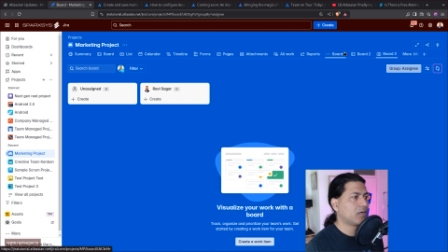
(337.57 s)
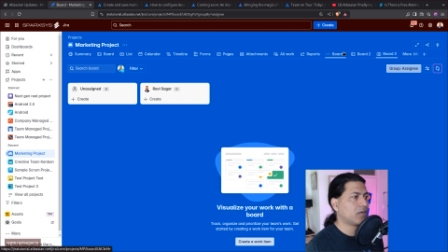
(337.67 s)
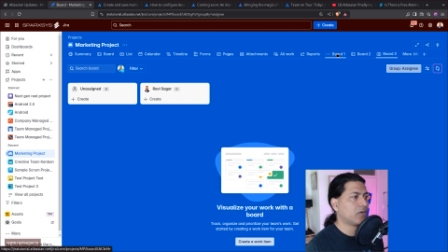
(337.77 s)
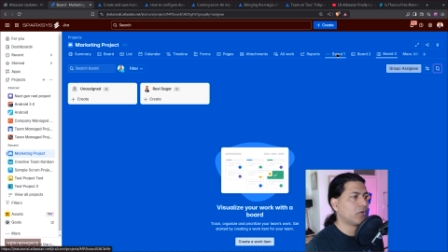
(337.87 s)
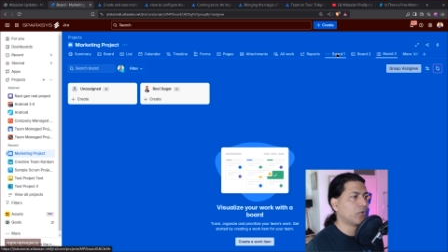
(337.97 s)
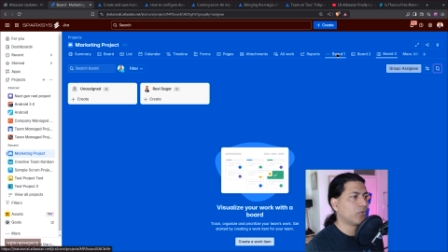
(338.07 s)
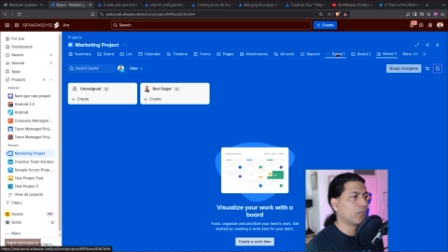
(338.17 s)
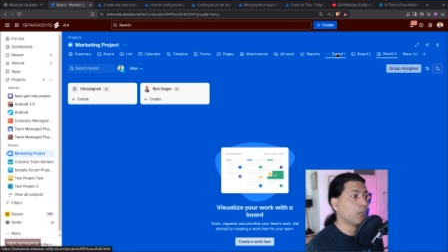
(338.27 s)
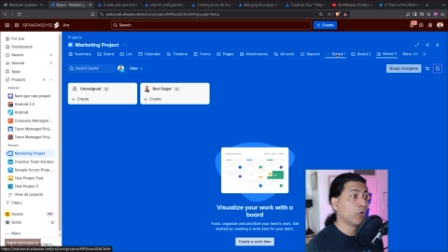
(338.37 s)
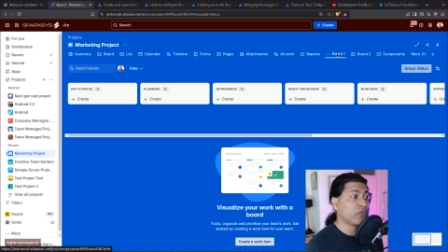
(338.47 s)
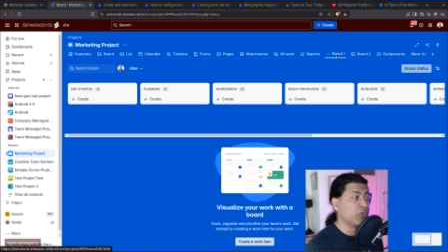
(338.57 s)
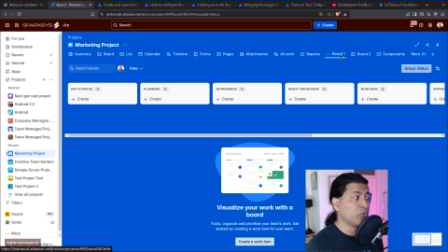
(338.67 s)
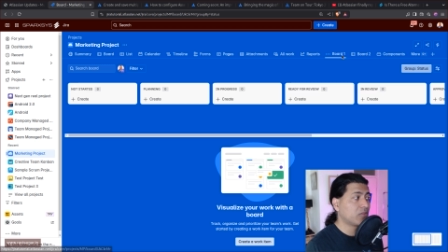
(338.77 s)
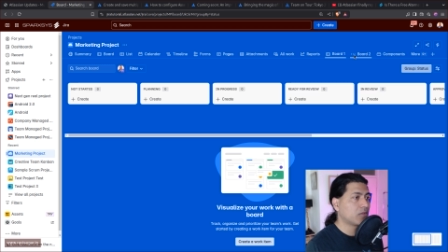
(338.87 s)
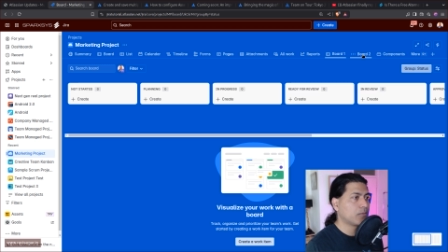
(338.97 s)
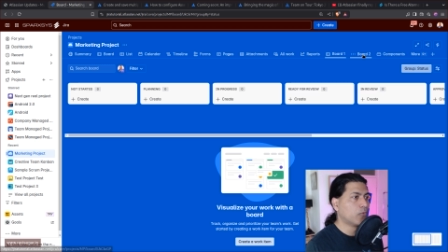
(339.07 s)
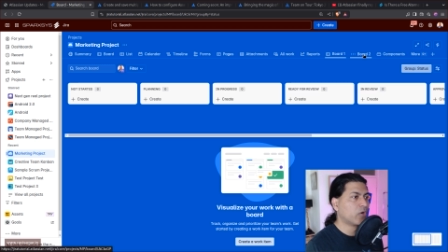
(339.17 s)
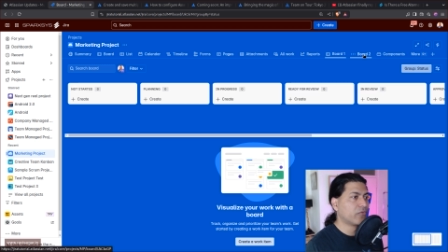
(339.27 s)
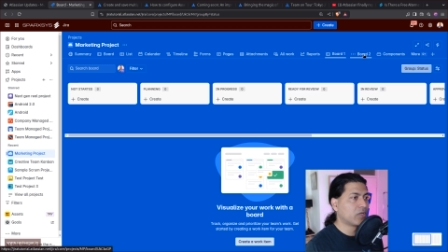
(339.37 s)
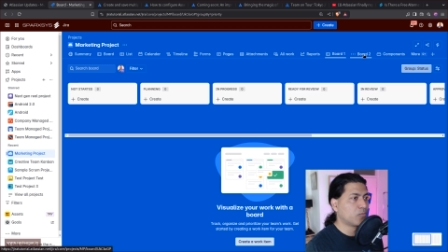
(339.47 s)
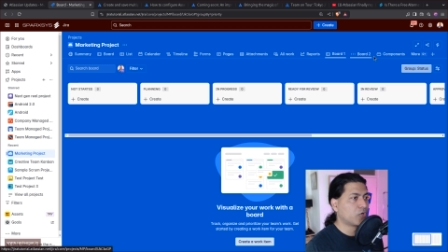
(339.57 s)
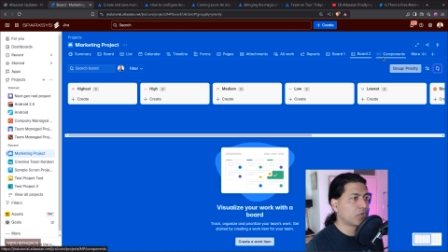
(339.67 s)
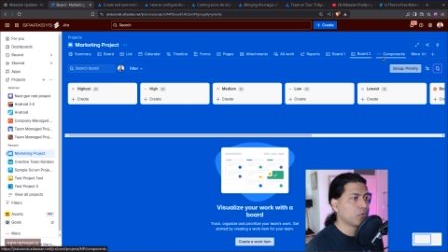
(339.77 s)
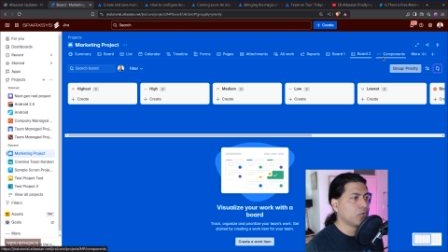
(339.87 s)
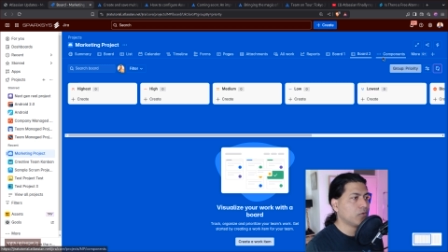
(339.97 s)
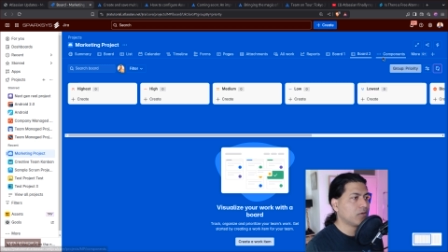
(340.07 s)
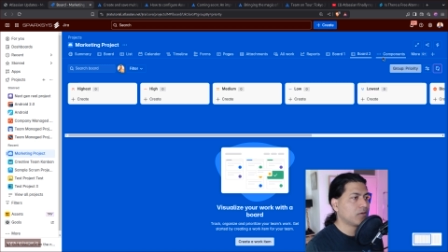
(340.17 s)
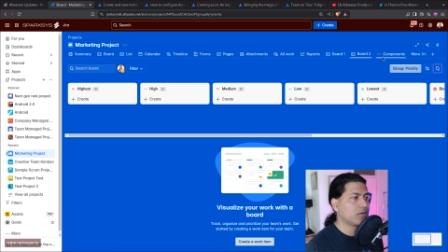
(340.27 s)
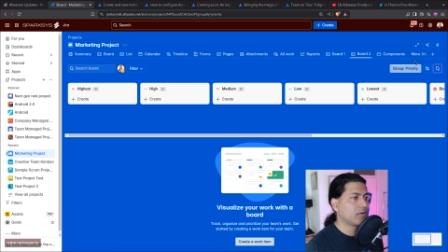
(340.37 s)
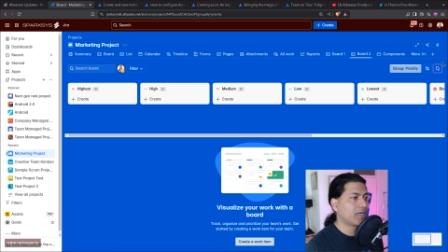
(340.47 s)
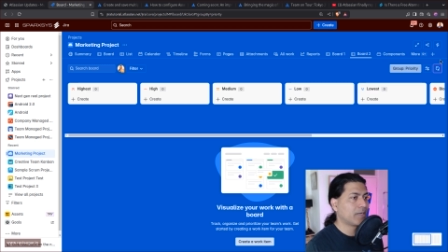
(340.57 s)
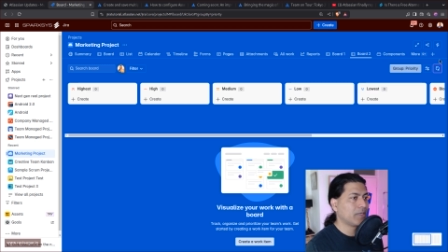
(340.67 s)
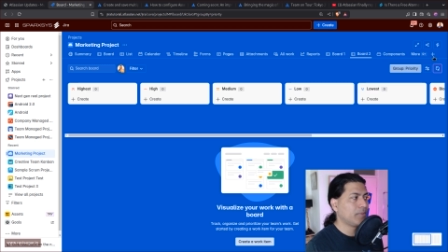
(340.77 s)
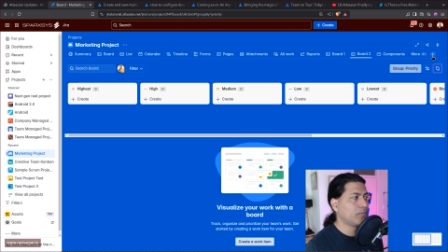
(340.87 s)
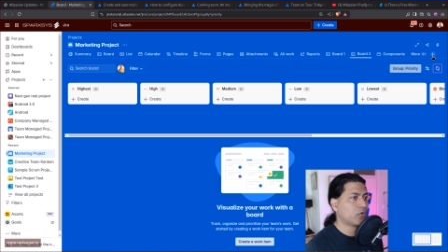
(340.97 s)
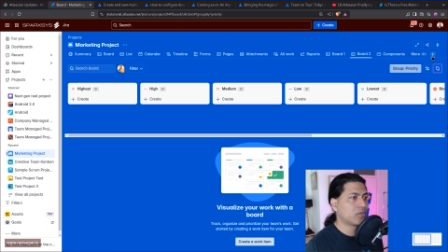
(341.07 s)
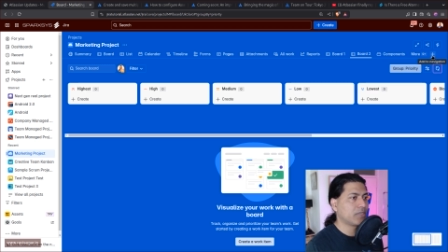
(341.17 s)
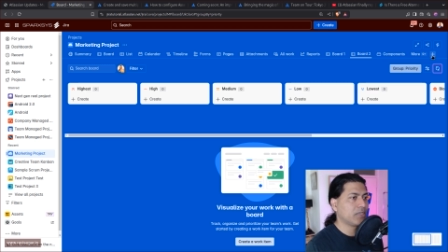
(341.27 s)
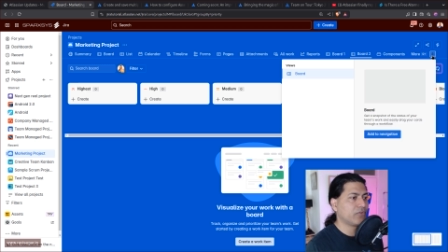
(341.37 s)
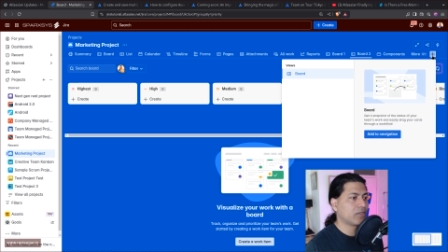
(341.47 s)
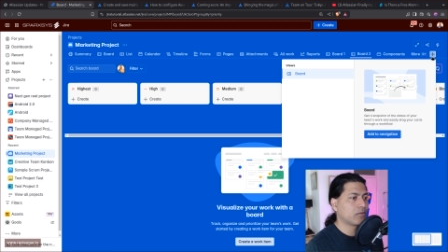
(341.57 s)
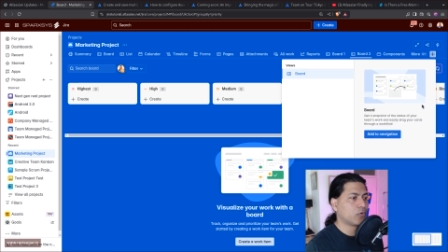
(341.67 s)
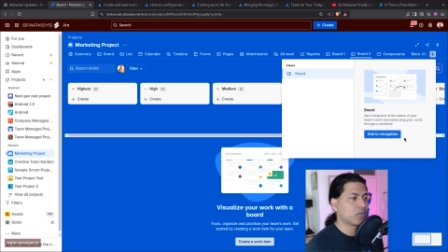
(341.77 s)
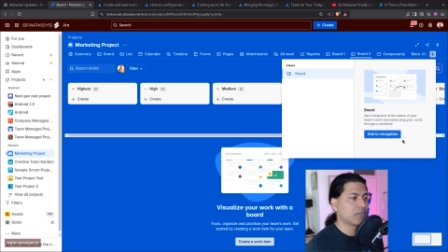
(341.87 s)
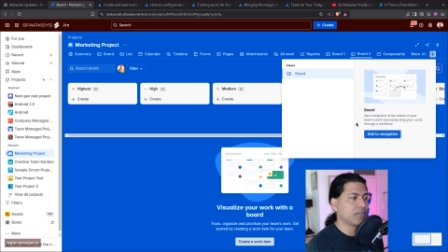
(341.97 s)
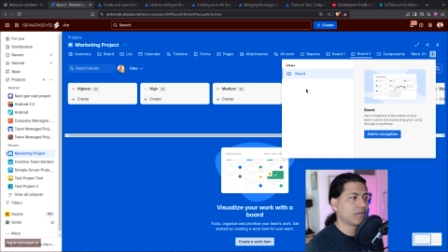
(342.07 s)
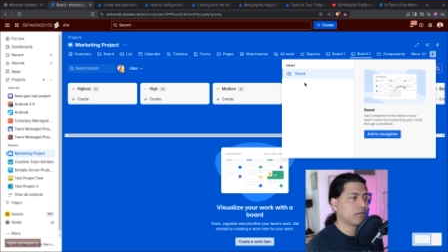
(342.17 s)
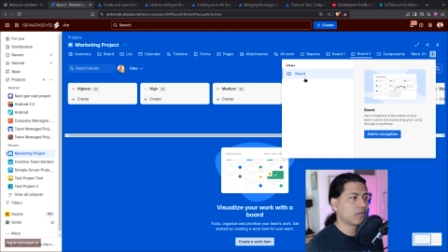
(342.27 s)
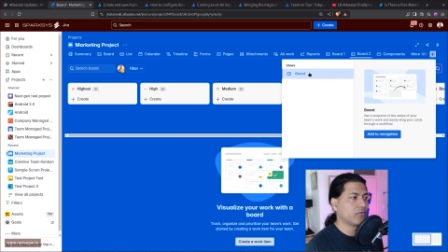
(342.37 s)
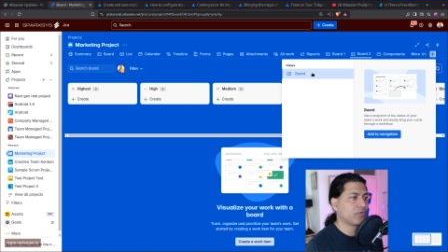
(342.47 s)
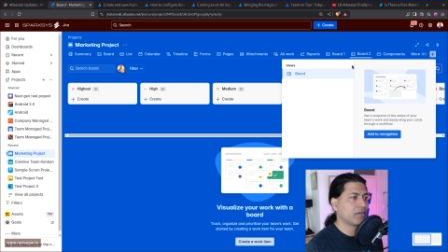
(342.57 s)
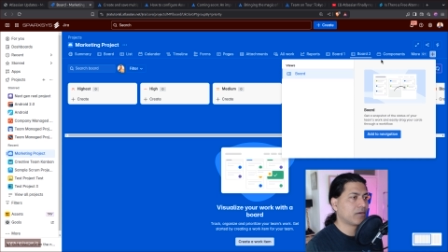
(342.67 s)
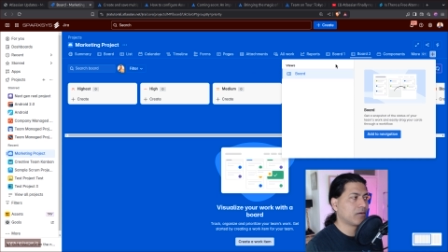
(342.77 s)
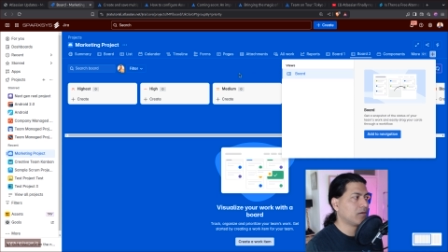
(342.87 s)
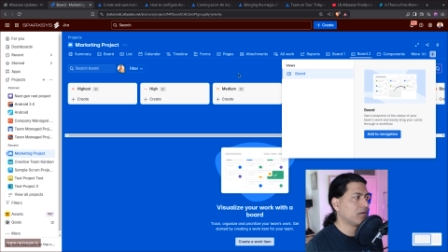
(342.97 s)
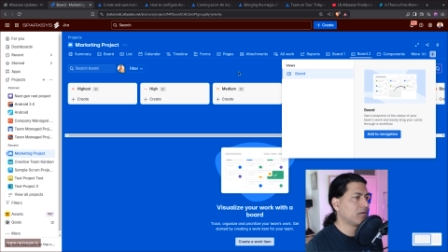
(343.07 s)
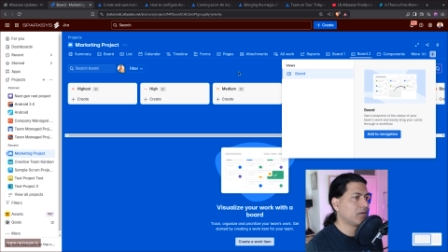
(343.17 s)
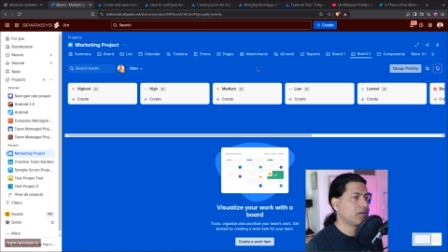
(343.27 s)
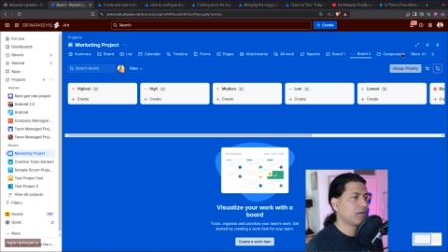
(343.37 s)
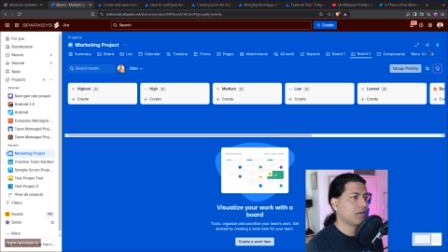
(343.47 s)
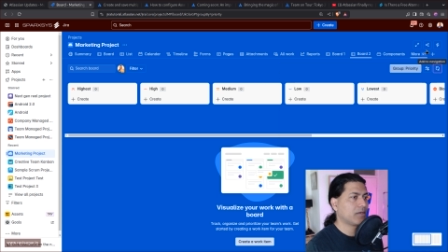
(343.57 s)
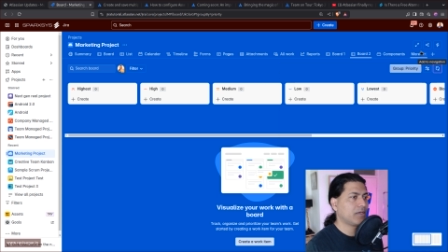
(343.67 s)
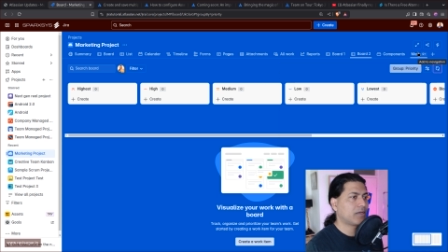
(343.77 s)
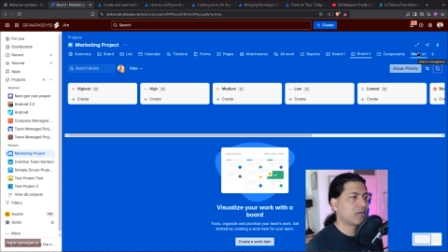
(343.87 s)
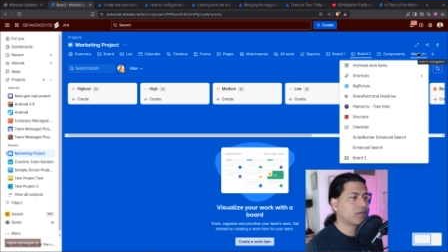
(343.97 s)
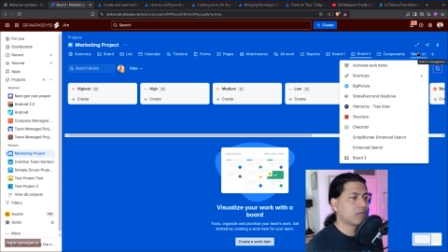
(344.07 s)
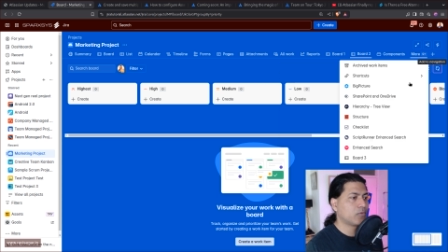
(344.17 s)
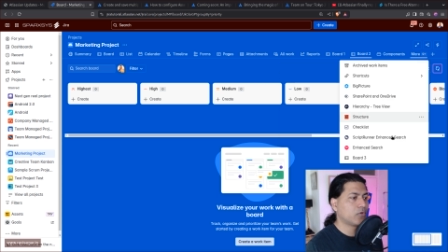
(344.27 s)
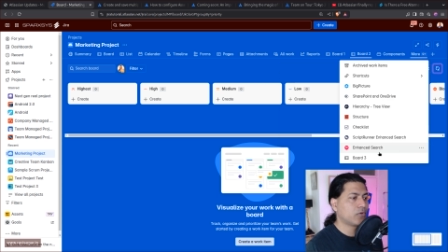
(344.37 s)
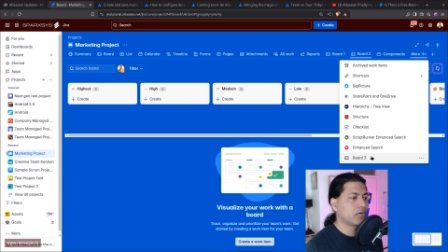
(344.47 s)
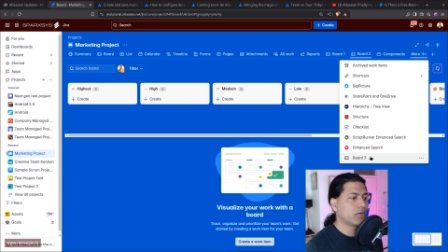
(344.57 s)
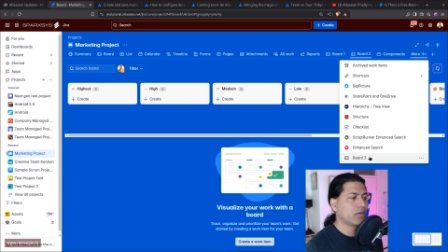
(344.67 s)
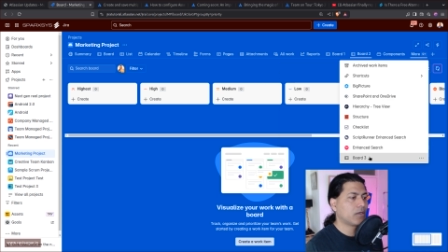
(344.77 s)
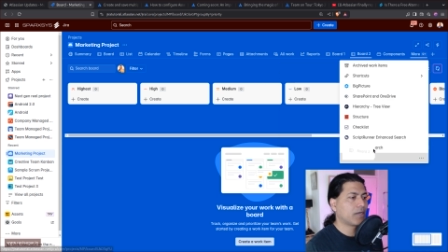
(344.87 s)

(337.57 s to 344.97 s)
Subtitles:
board views, board 1, board 2, and maybe board 3. Where is board 3? It is somewhere here under more.